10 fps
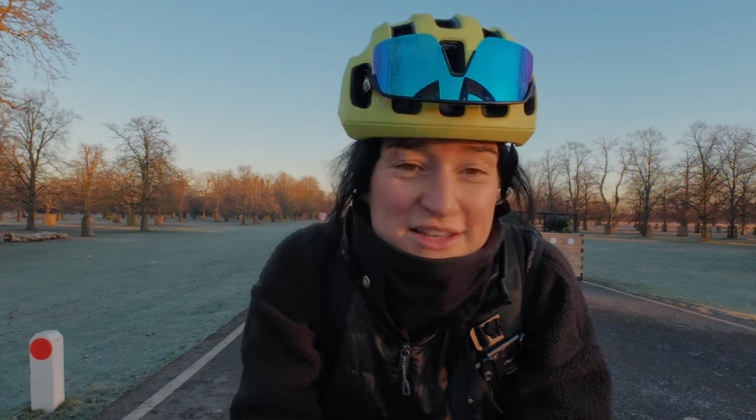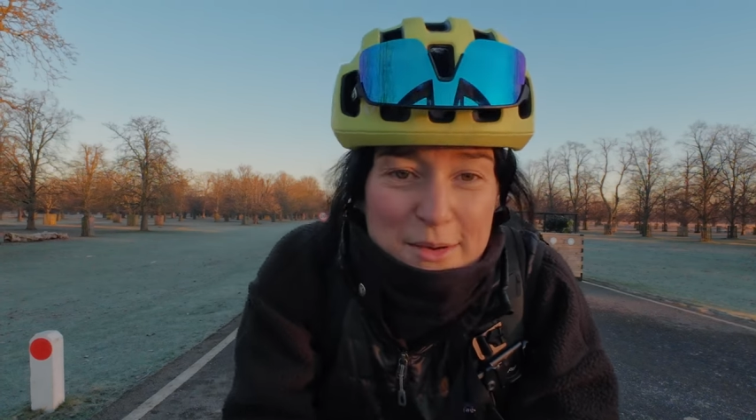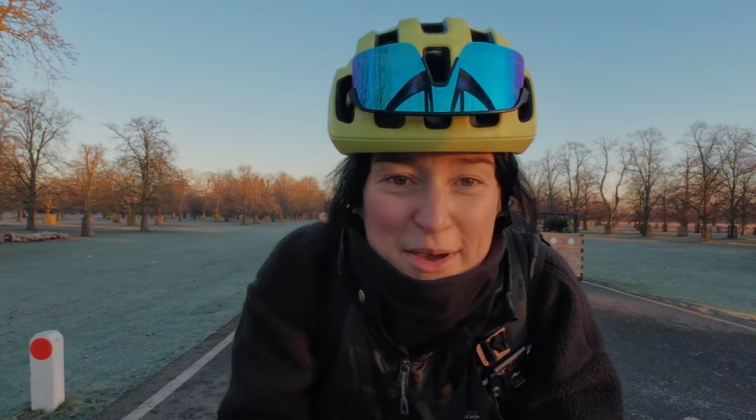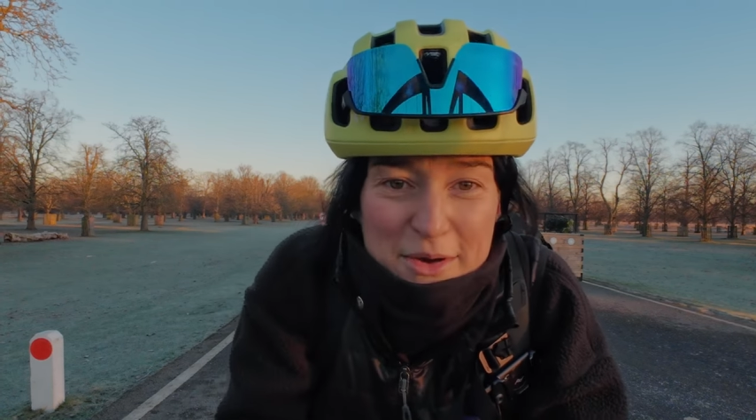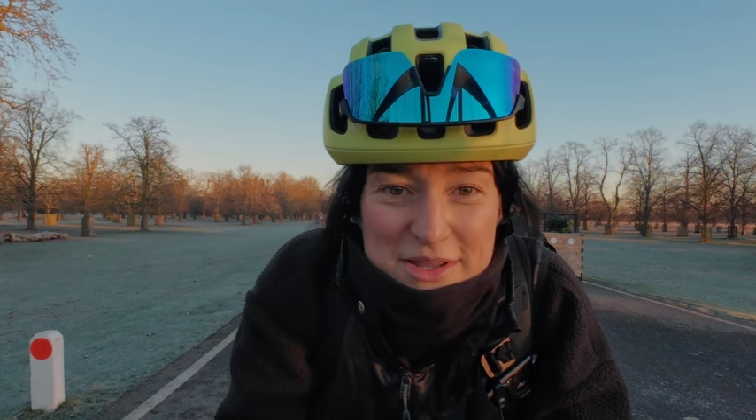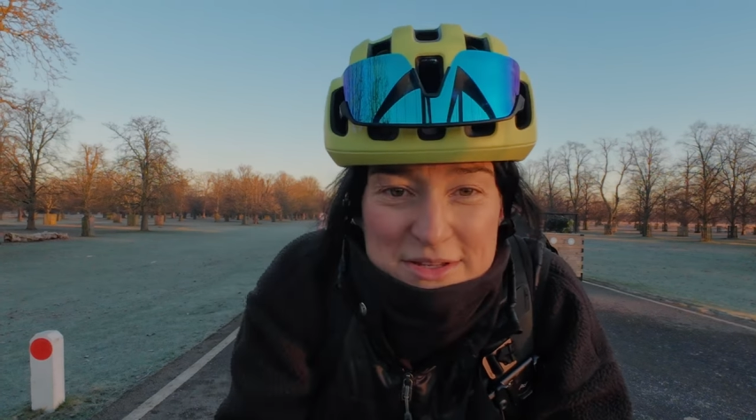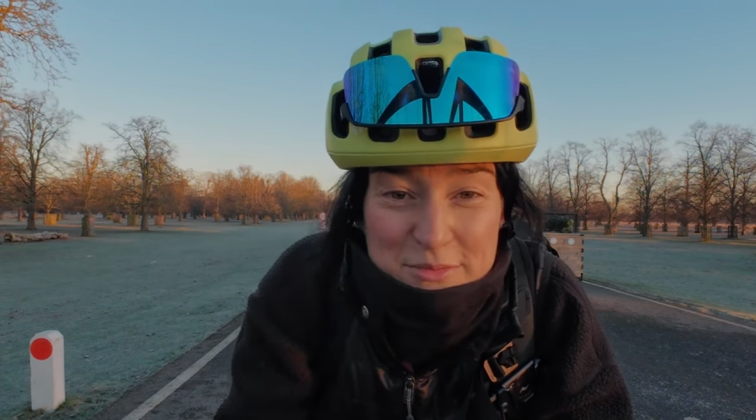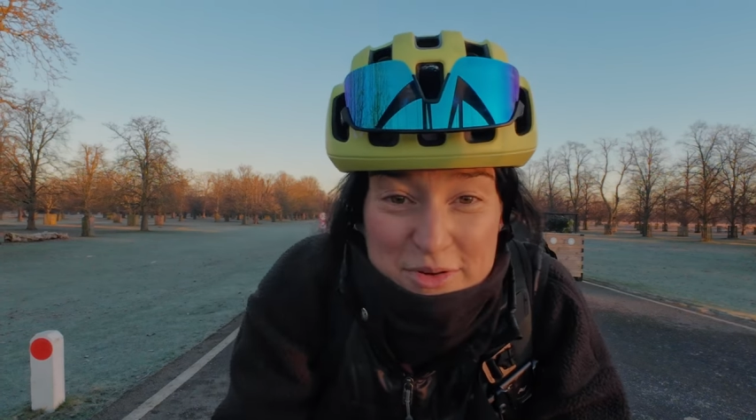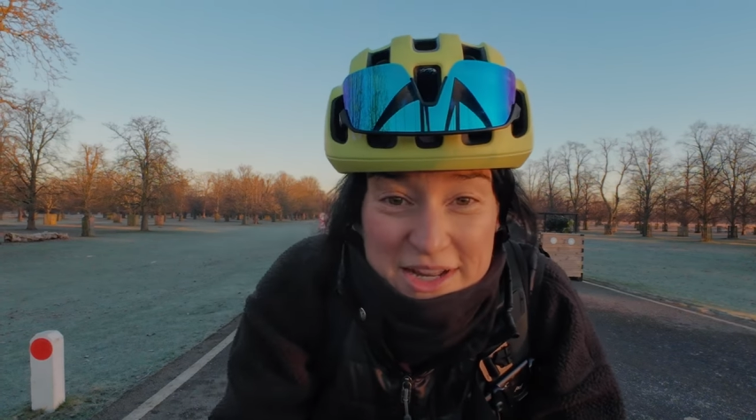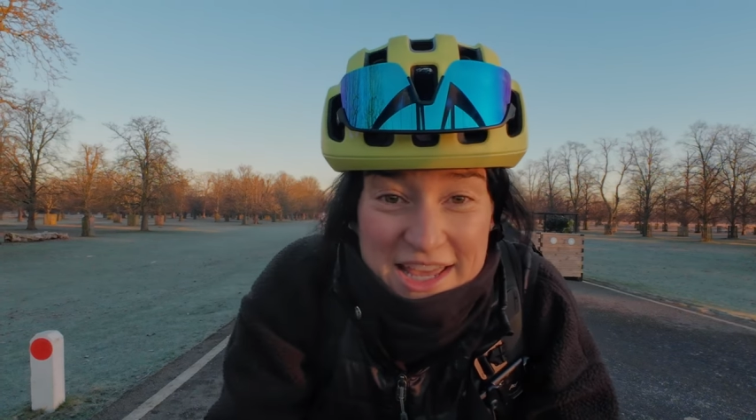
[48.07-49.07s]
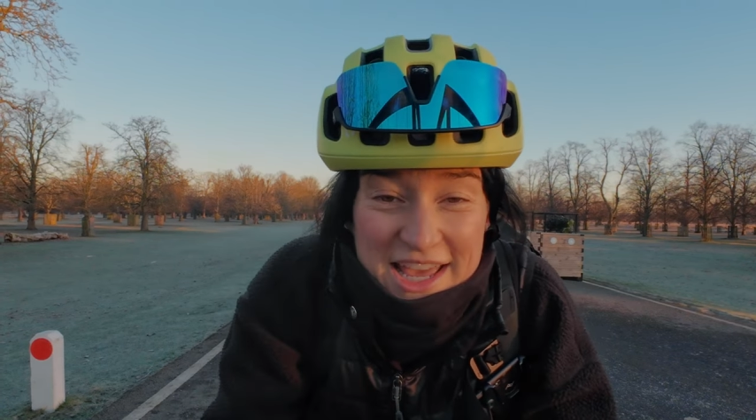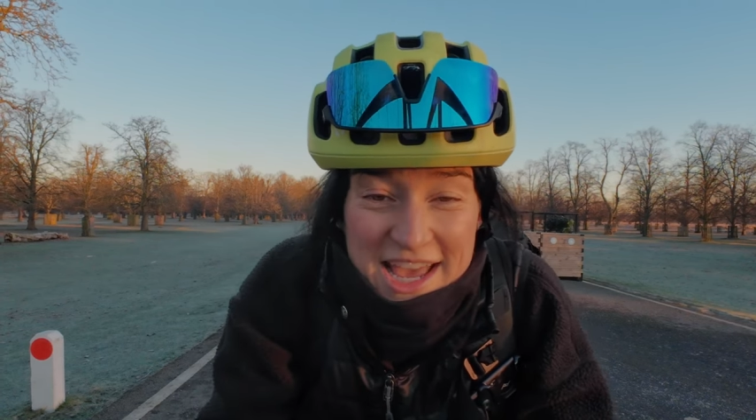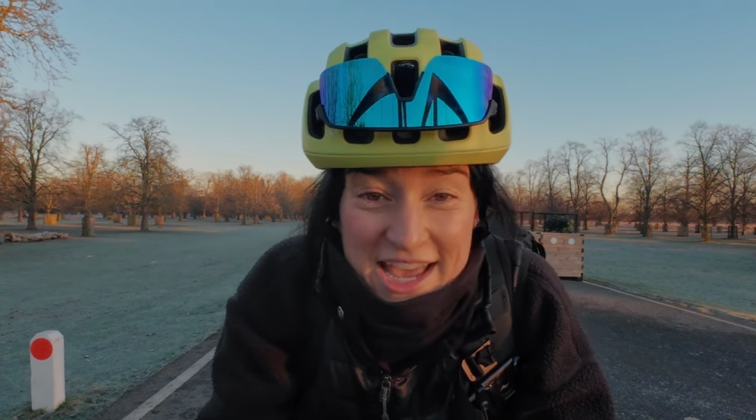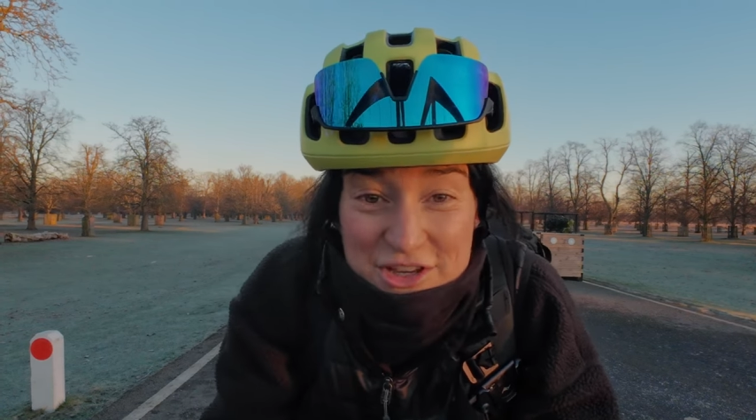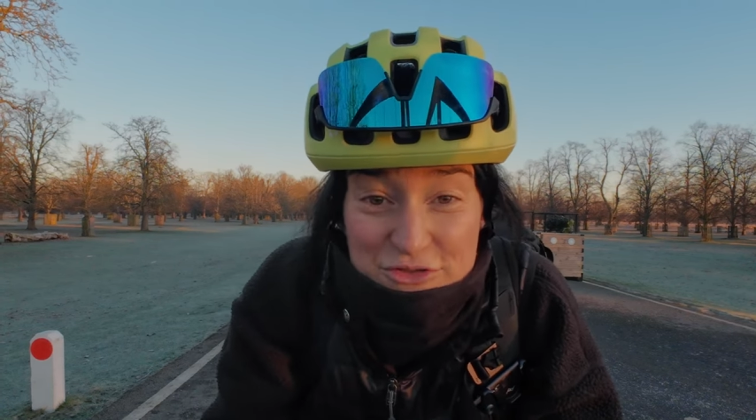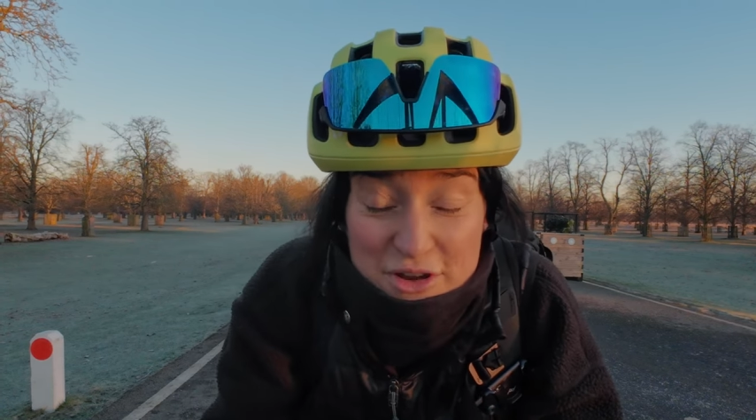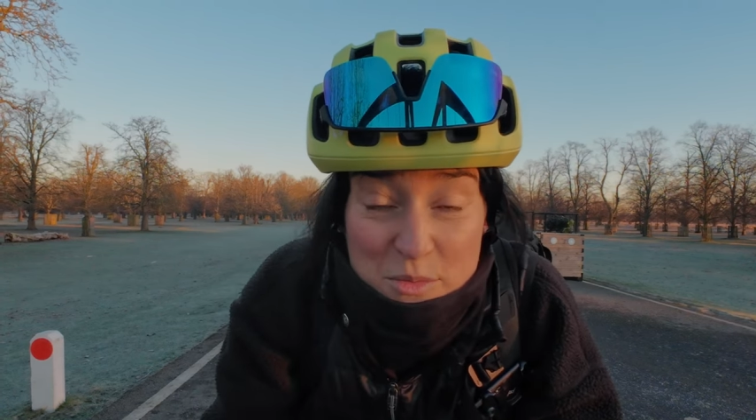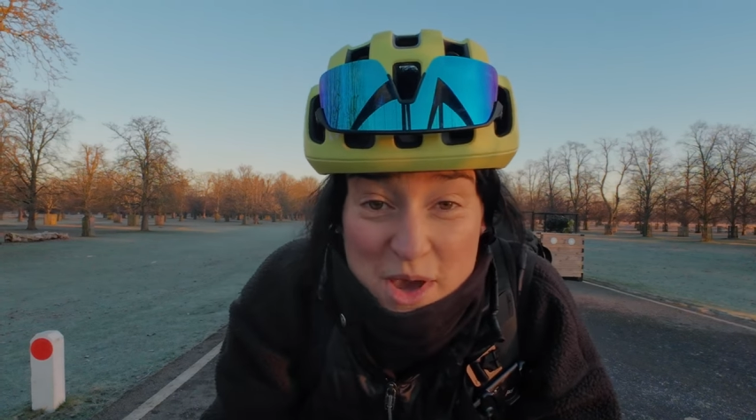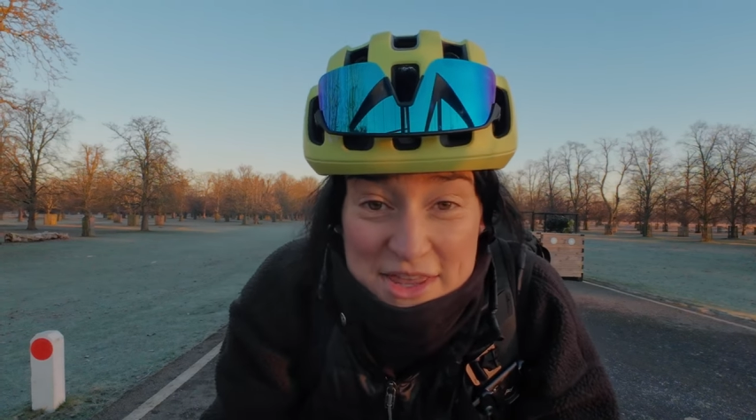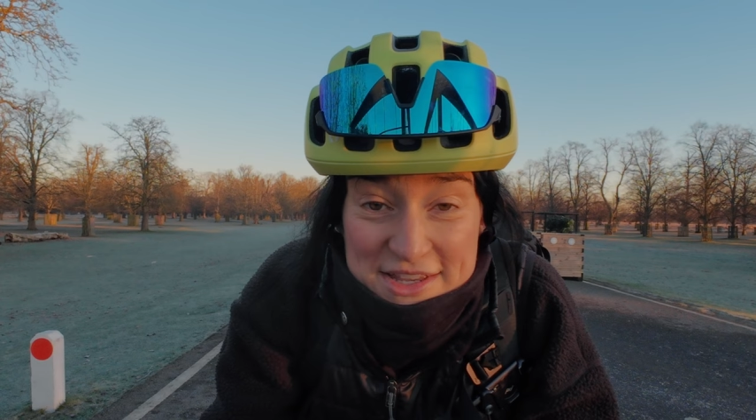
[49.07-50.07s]
come out in some pretty extreme
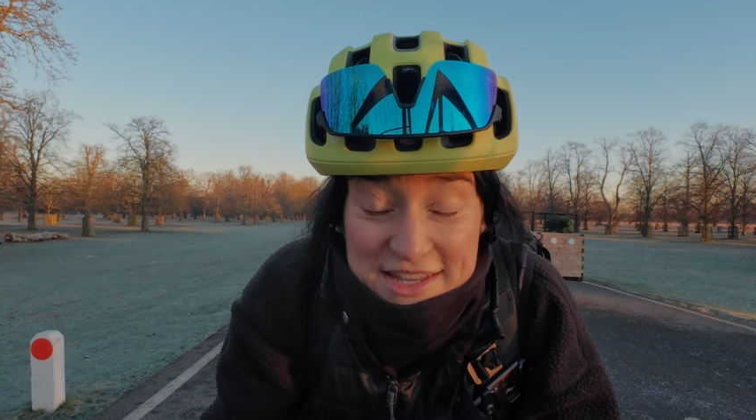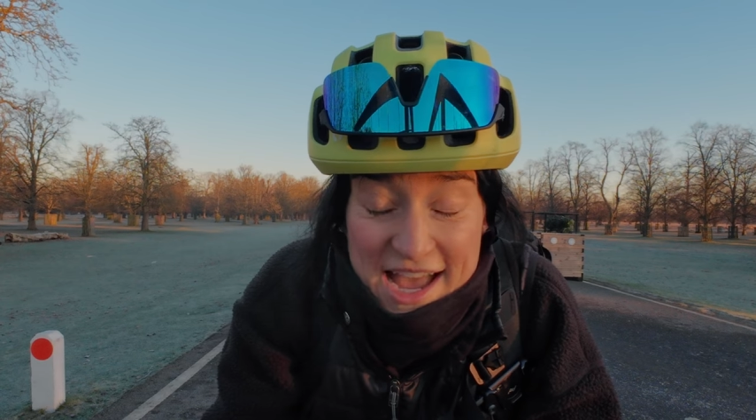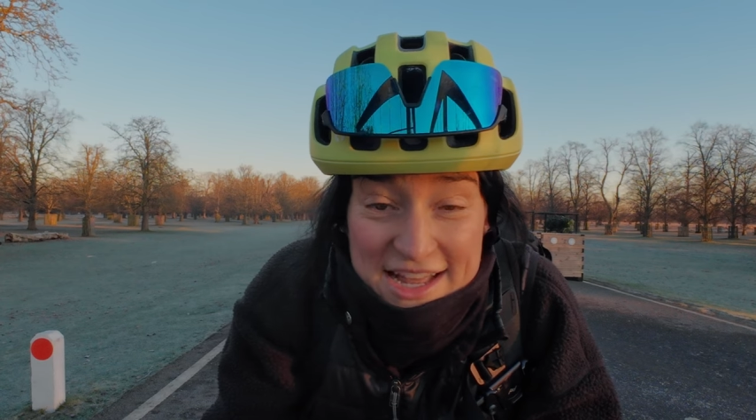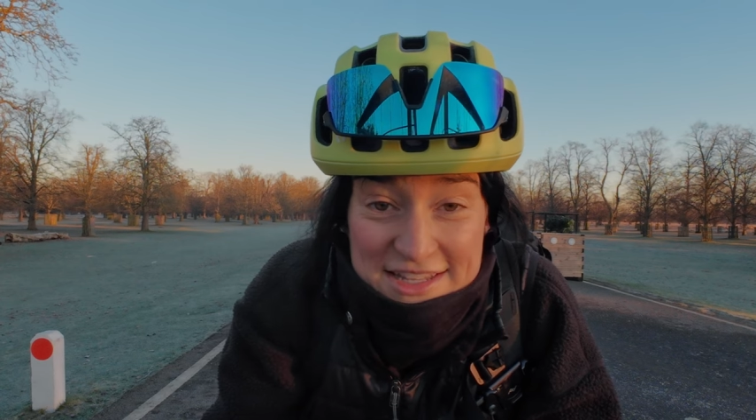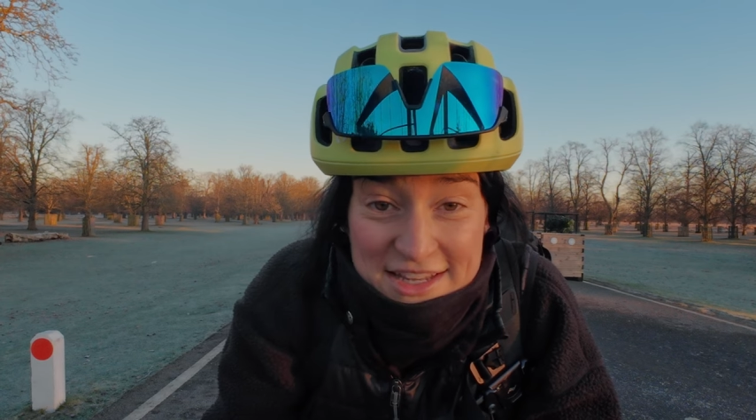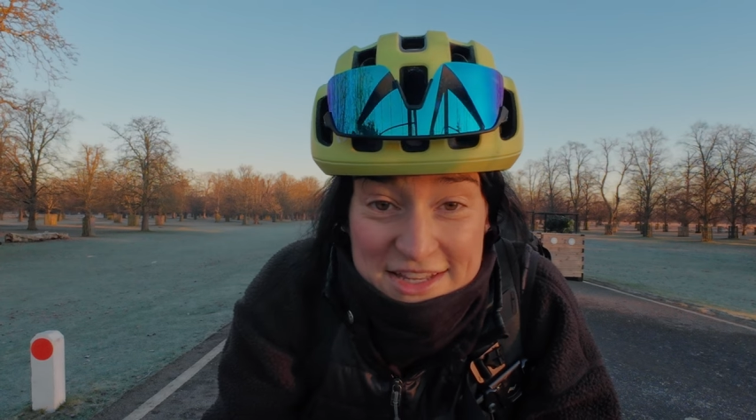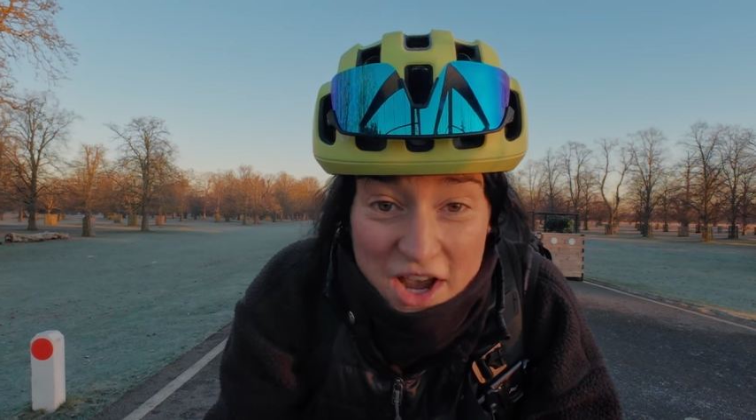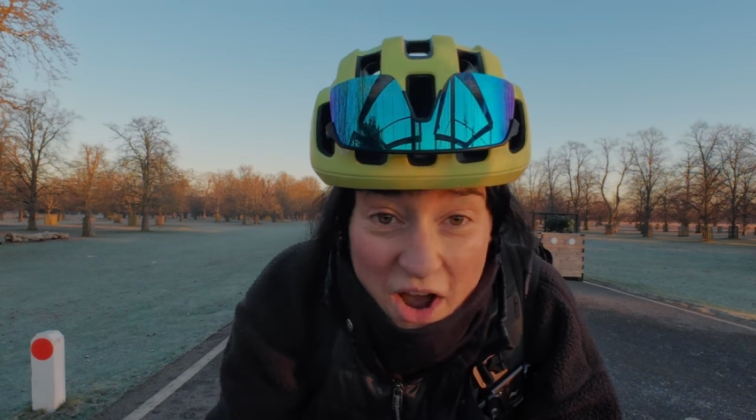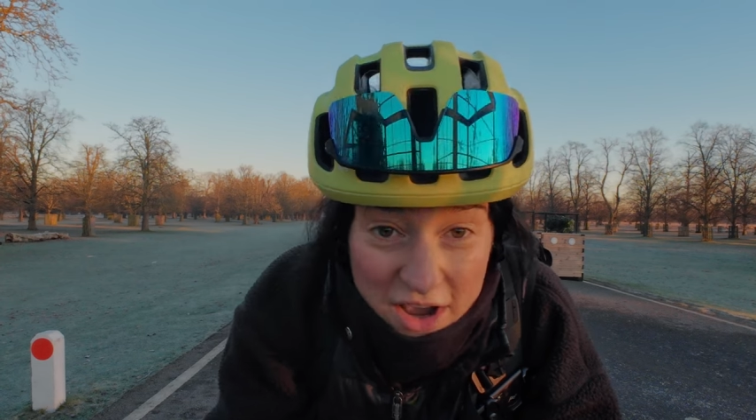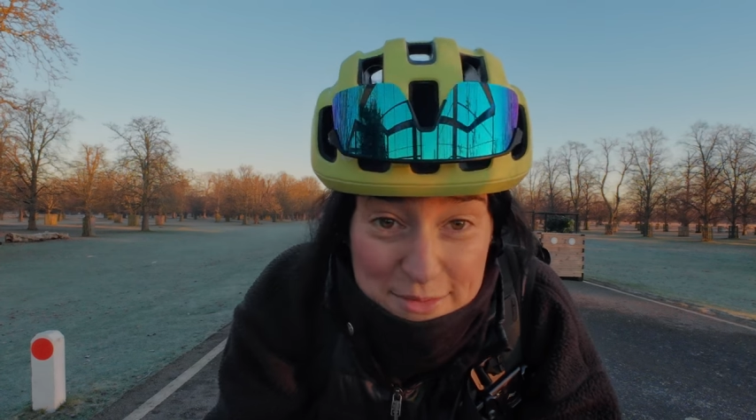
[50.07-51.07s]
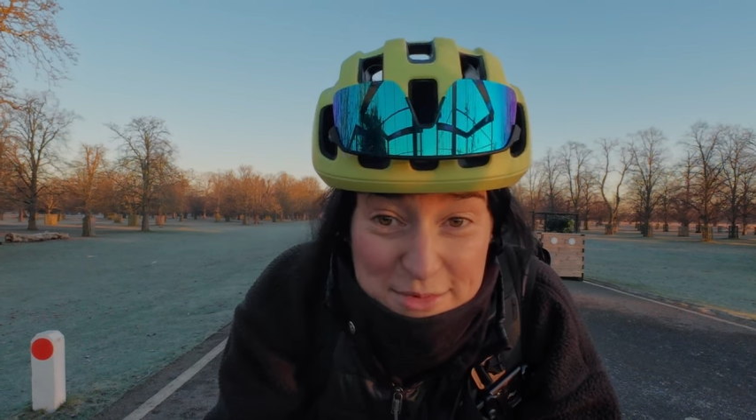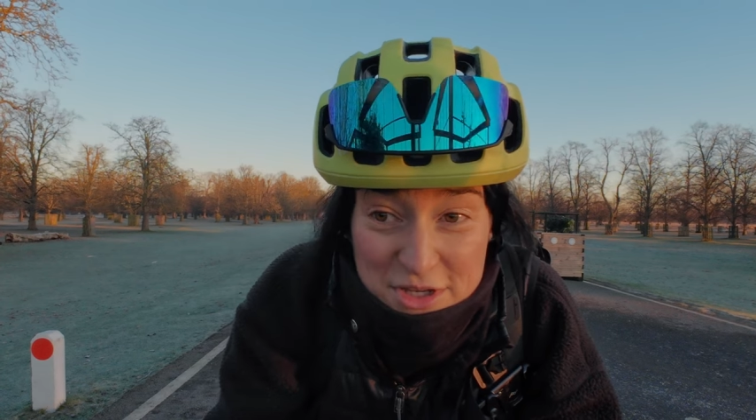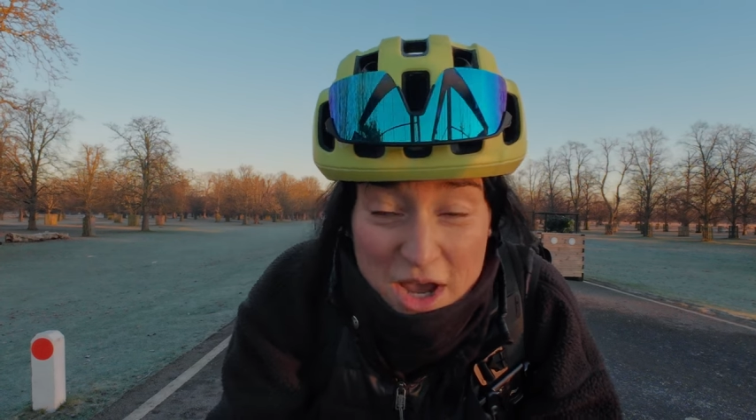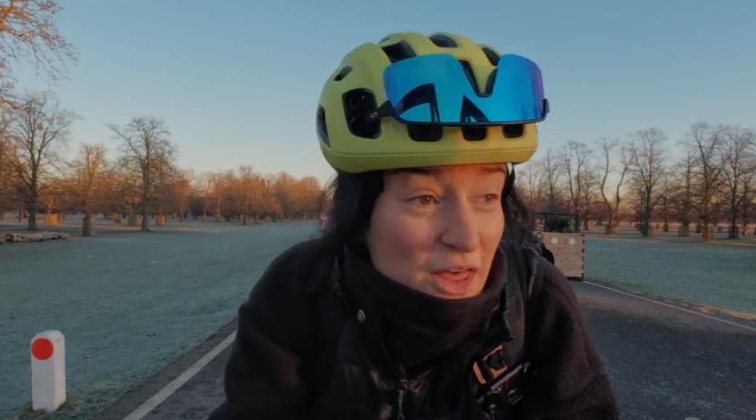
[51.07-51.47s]
weathers at times.